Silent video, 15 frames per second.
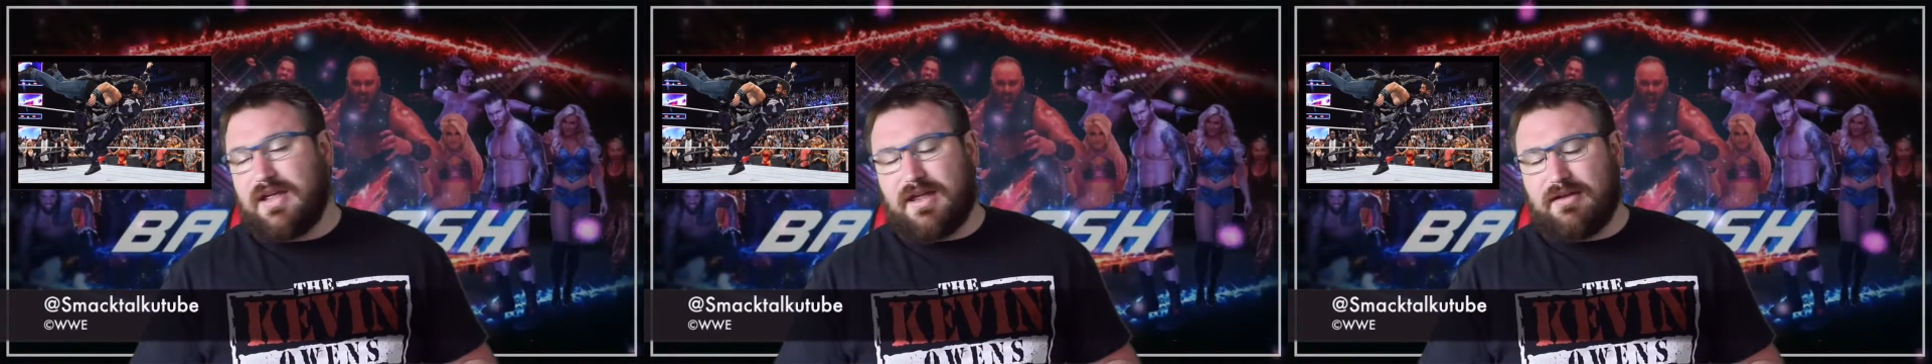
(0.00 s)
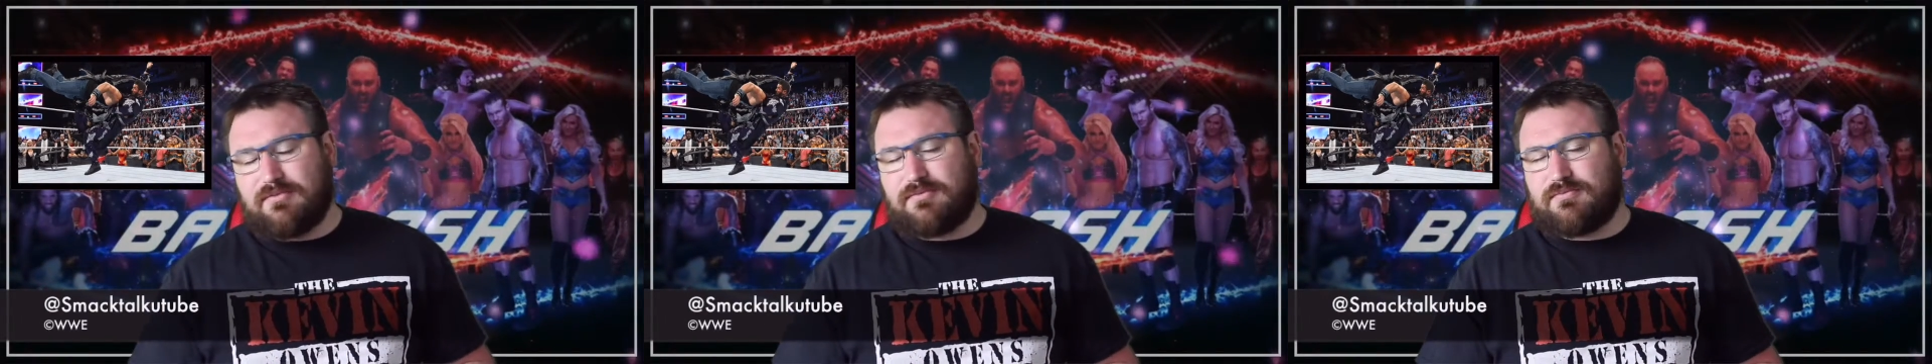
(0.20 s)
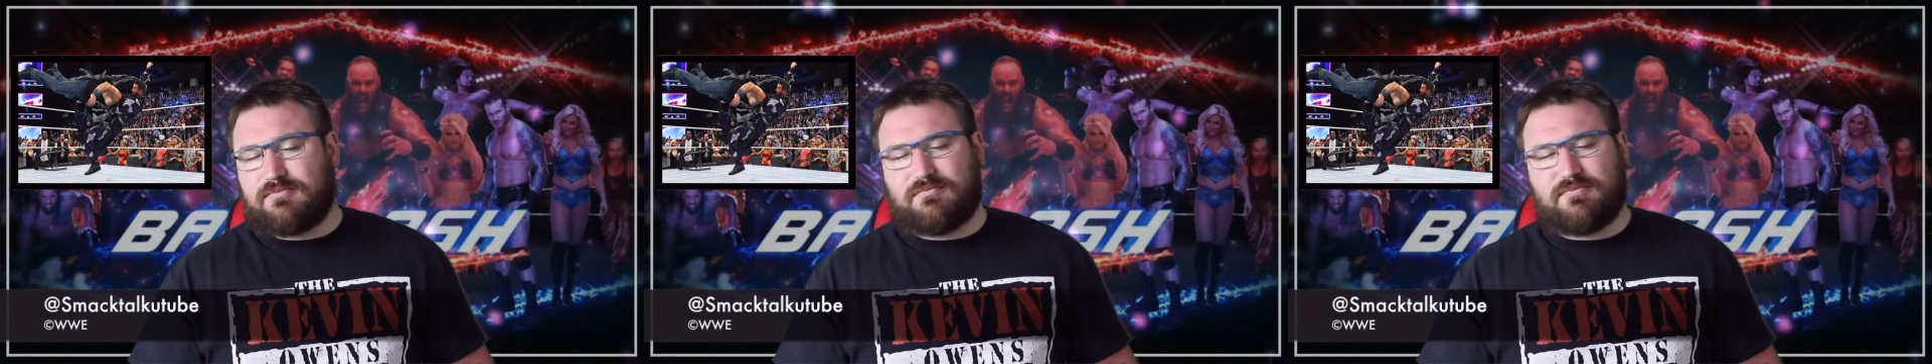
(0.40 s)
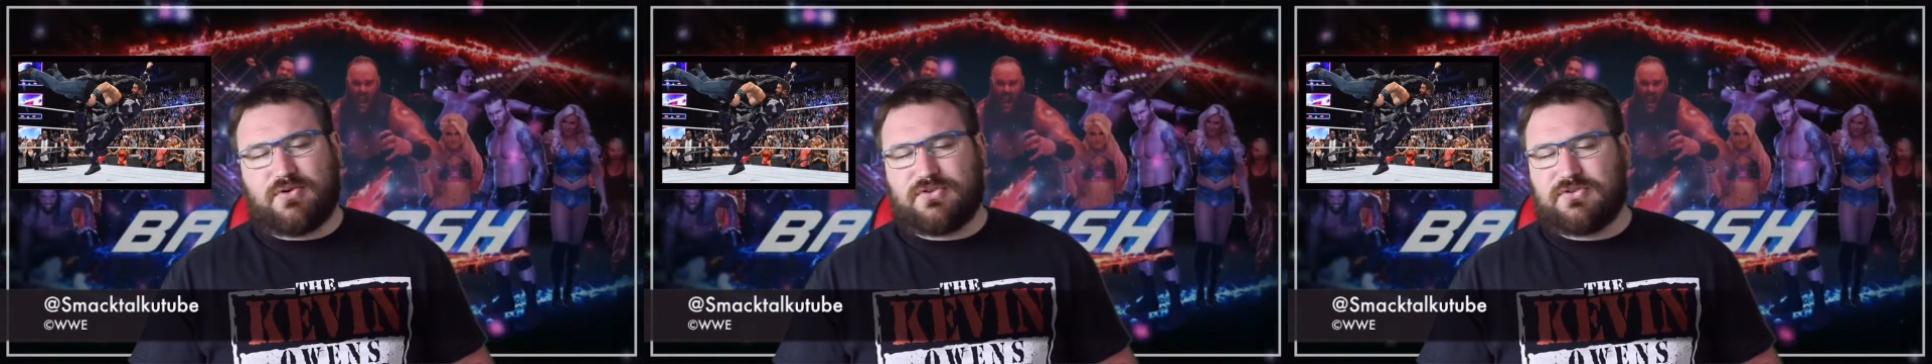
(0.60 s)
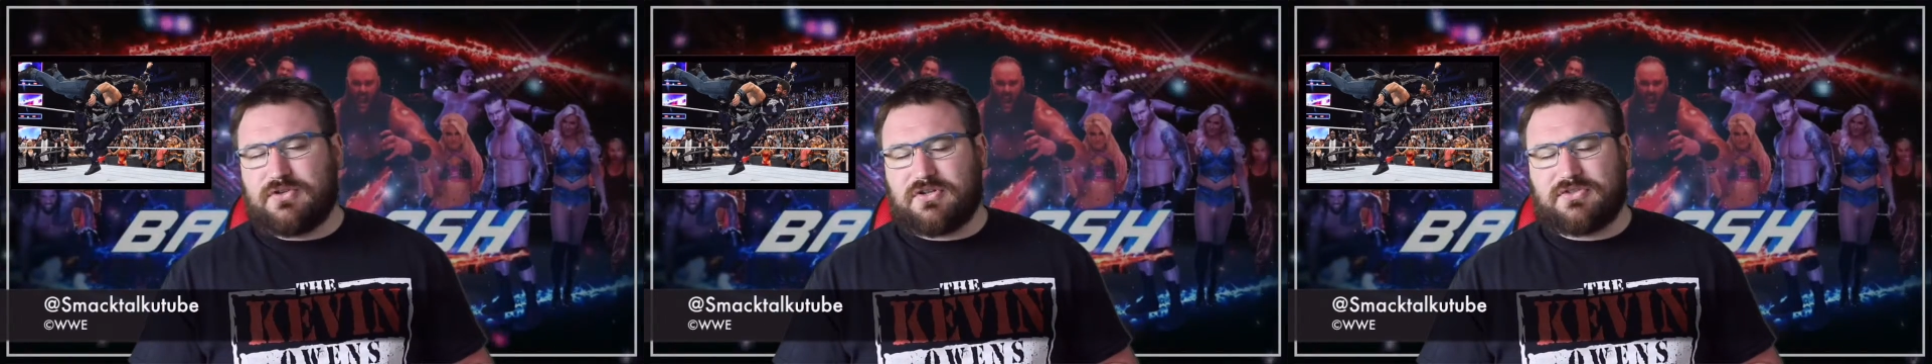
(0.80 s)
It
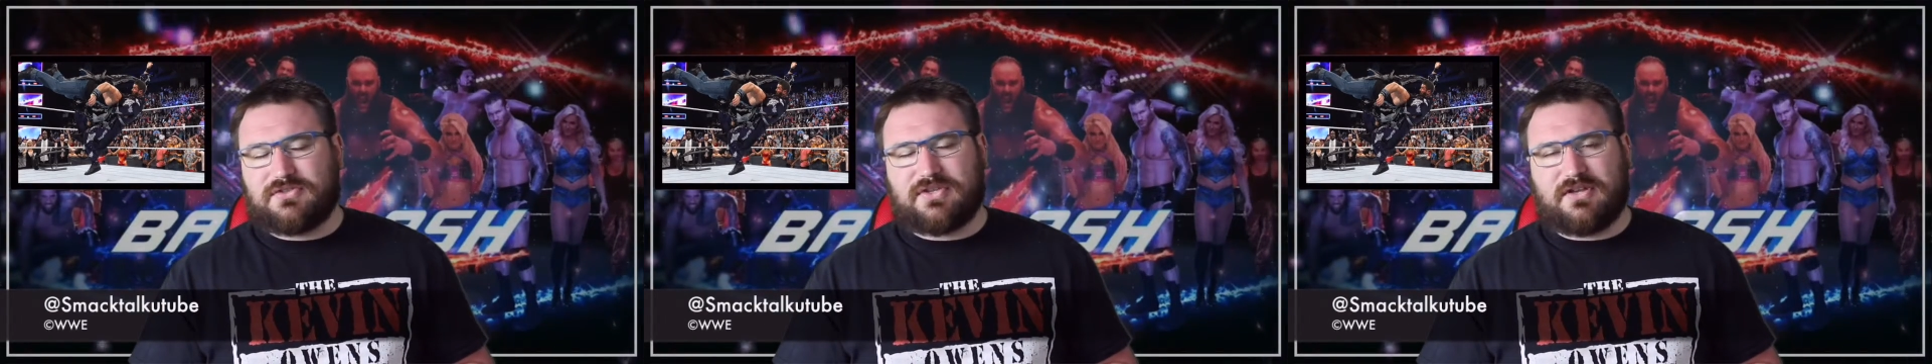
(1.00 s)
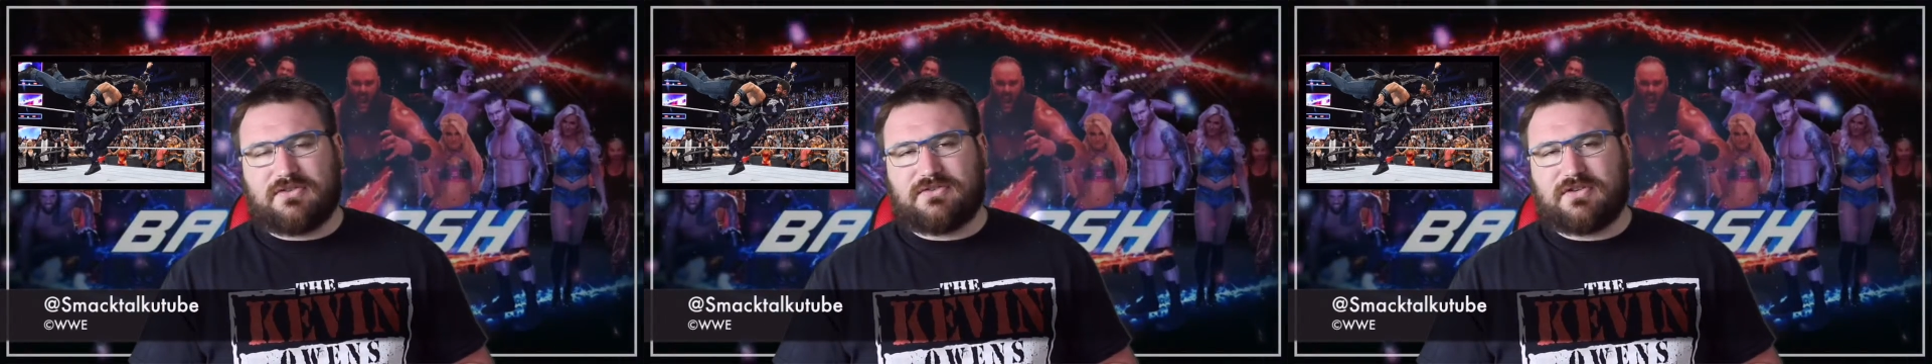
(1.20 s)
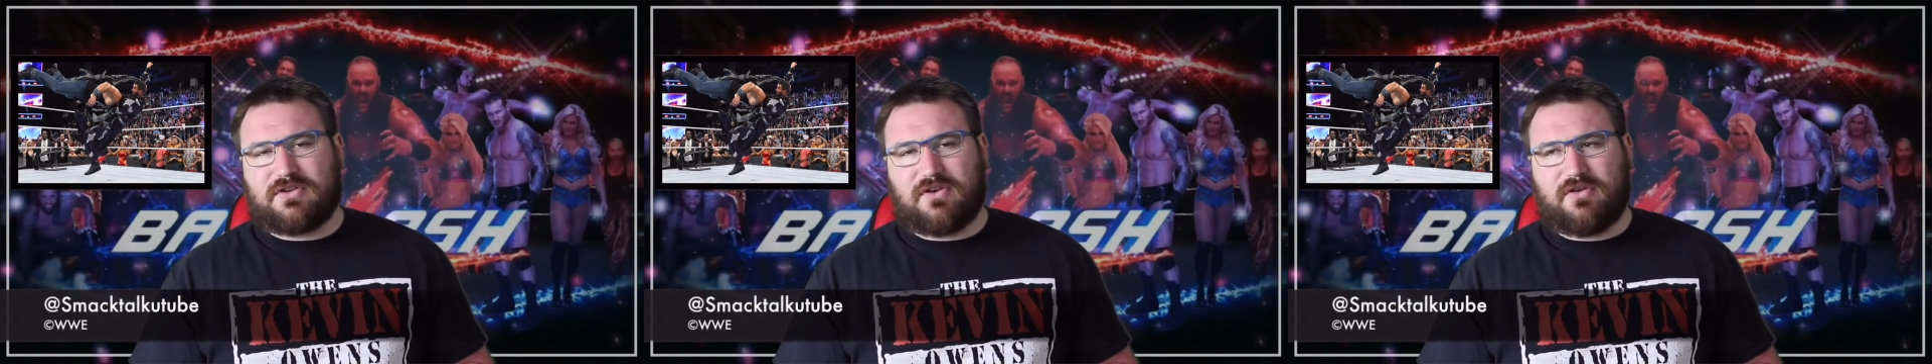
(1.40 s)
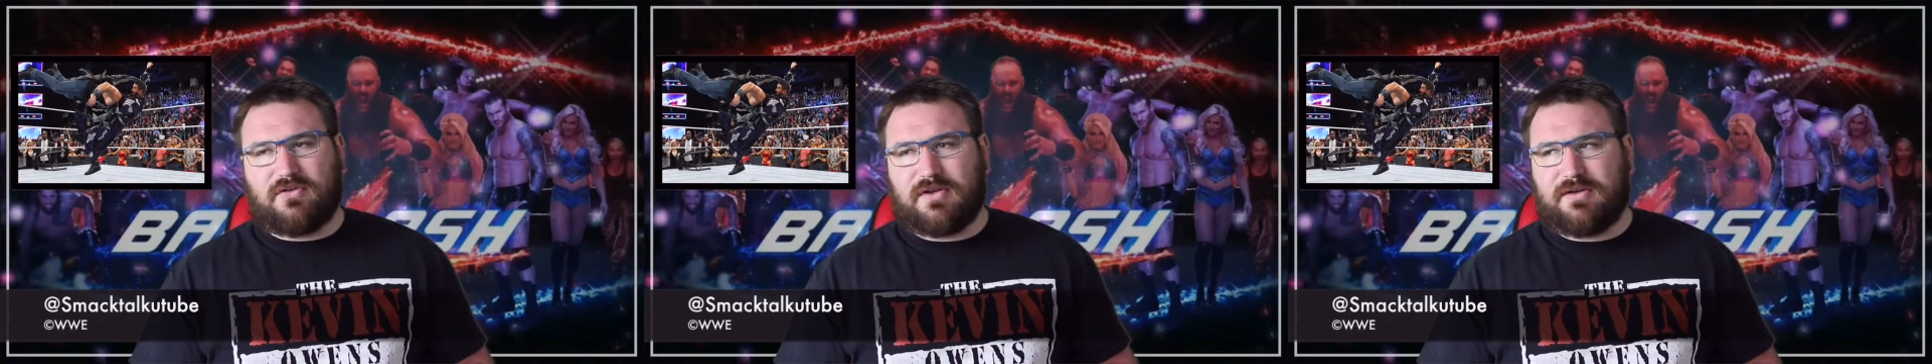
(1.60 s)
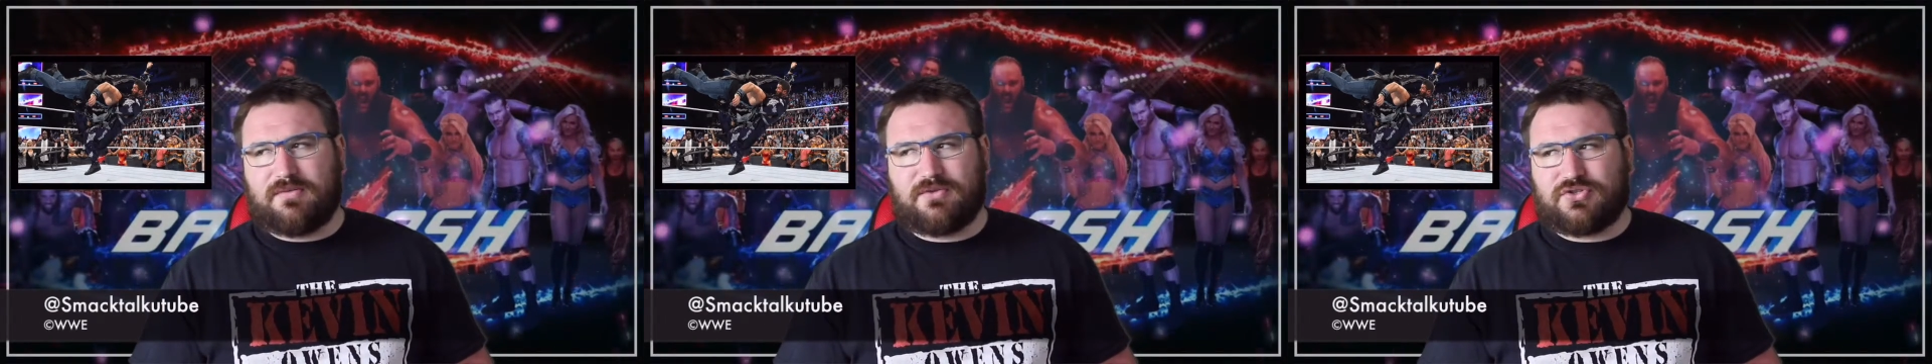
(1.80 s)
was
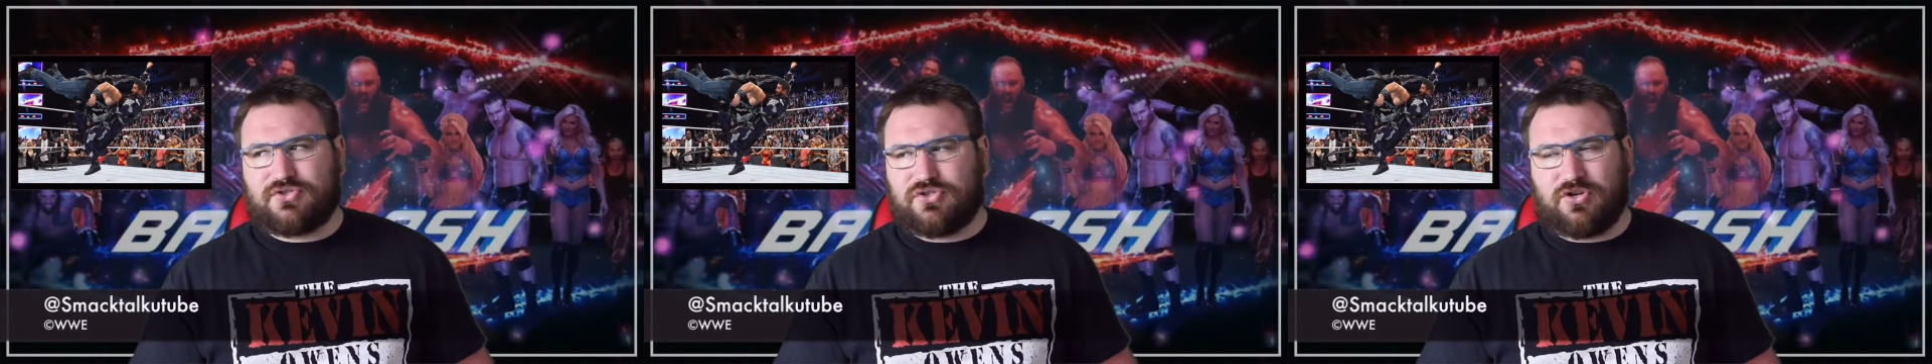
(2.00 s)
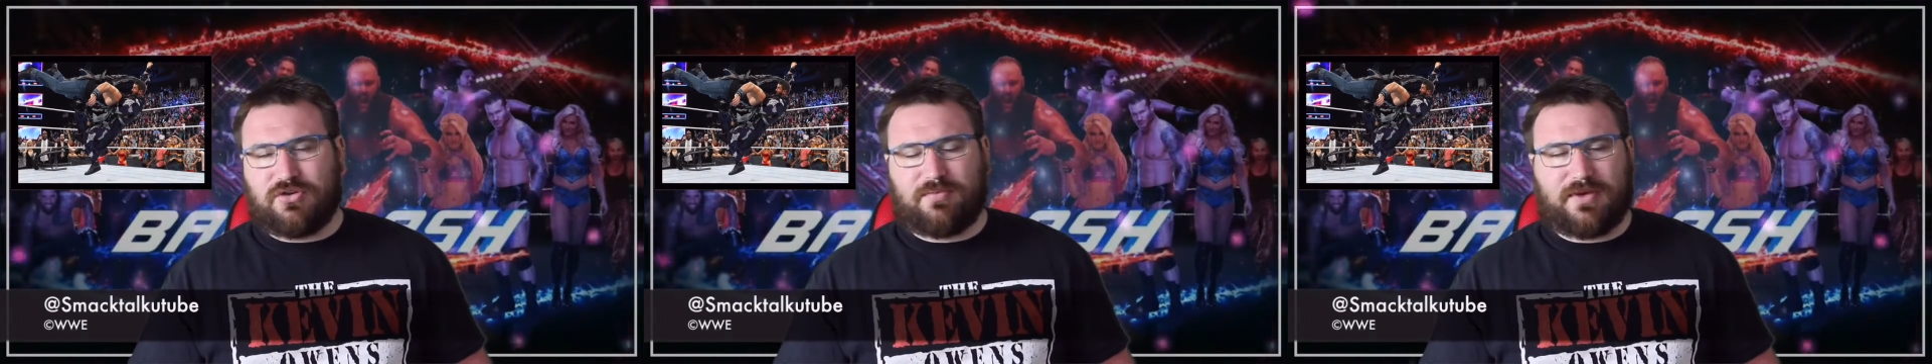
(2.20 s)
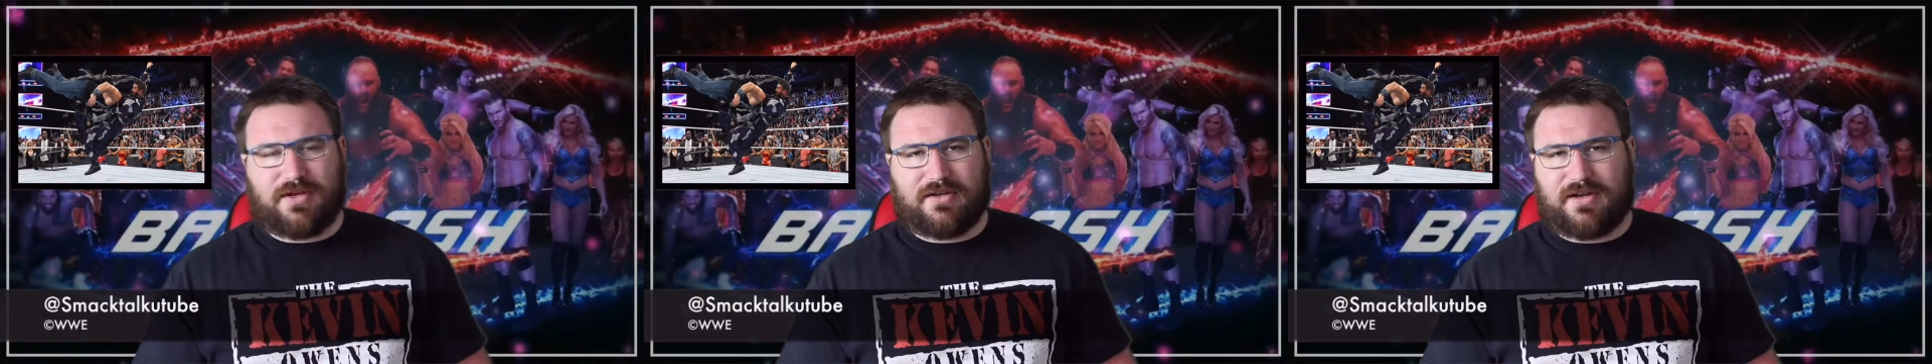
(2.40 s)
nonsensical, it was stupid,